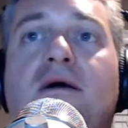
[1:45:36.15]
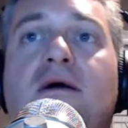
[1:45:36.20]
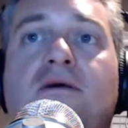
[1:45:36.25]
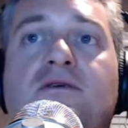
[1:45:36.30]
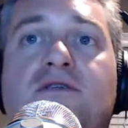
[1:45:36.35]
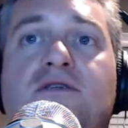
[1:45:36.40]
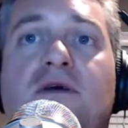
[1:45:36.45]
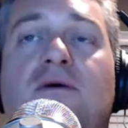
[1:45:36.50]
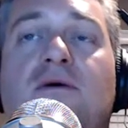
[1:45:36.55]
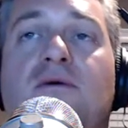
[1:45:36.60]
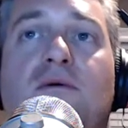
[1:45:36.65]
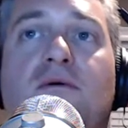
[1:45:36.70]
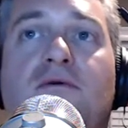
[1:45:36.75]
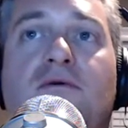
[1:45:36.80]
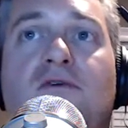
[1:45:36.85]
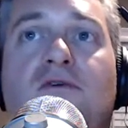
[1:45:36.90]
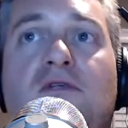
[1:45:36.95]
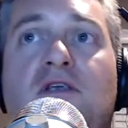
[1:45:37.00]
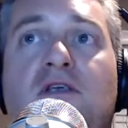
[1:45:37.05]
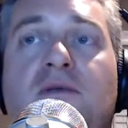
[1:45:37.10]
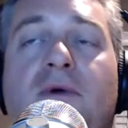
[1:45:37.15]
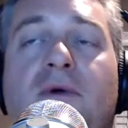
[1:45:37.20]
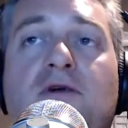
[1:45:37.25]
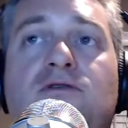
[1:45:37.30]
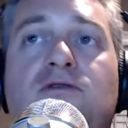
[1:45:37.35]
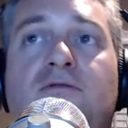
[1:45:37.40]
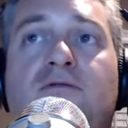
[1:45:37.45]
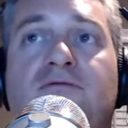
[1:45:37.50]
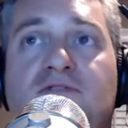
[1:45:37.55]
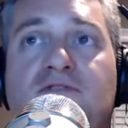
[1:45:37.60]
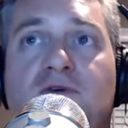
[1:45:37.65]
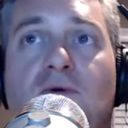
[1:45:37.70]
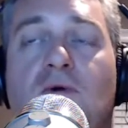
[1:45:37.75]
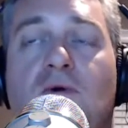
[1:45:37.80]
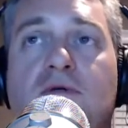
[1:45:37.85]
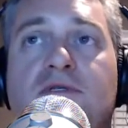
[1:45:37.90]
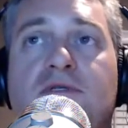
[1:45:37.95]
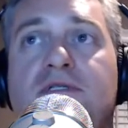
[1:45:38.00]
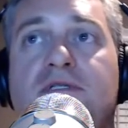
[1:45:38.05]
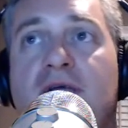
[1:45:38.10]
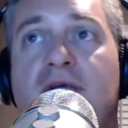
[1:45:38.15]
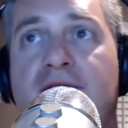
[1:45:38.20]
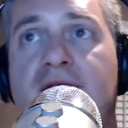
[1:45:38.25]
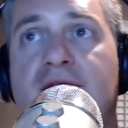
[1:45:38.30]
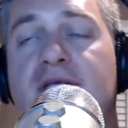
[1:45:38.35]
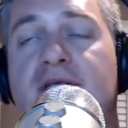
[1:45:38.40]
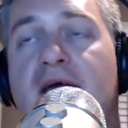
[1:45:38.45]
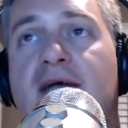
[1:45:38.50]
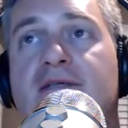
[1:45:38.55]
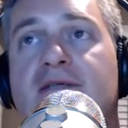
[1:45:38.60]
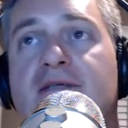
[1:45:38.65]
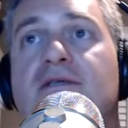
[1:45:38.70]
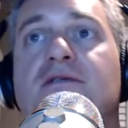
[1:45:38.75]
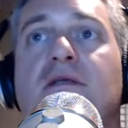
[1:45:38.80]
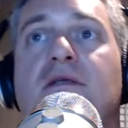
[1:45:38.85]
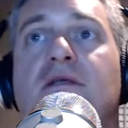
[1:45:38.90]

So for the departure of Zor's, Death and Taxes,